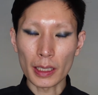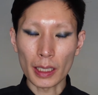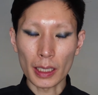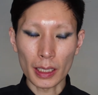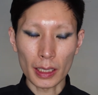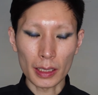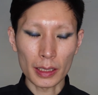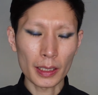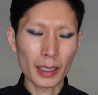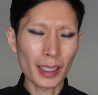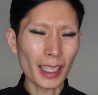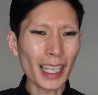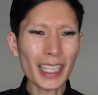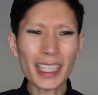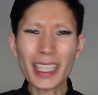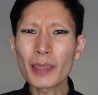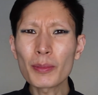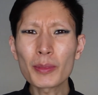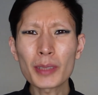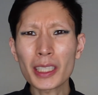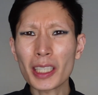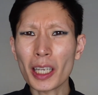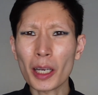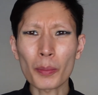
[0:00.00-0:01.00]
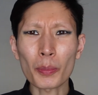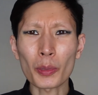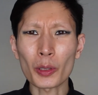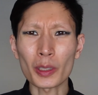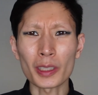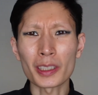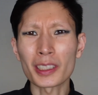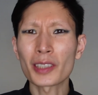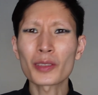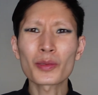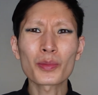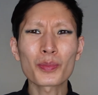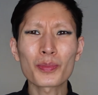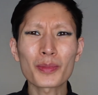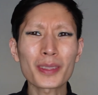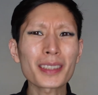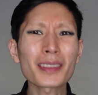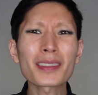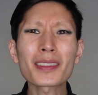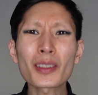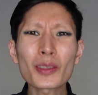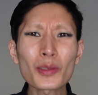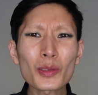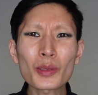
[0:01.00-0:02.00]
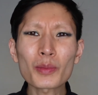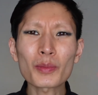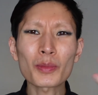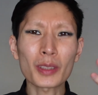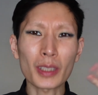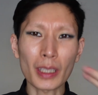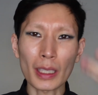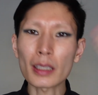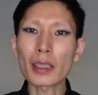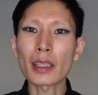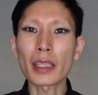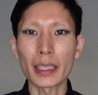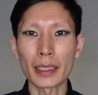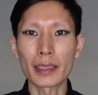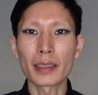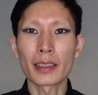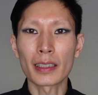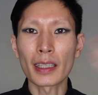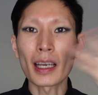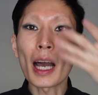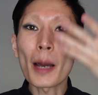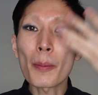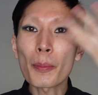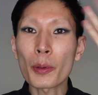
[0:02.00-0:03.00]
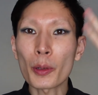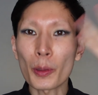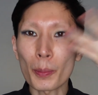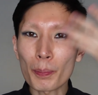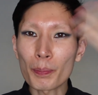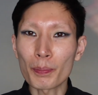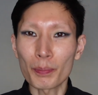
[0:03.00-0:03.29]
I keep saying upper lid. There's the lid, the upper,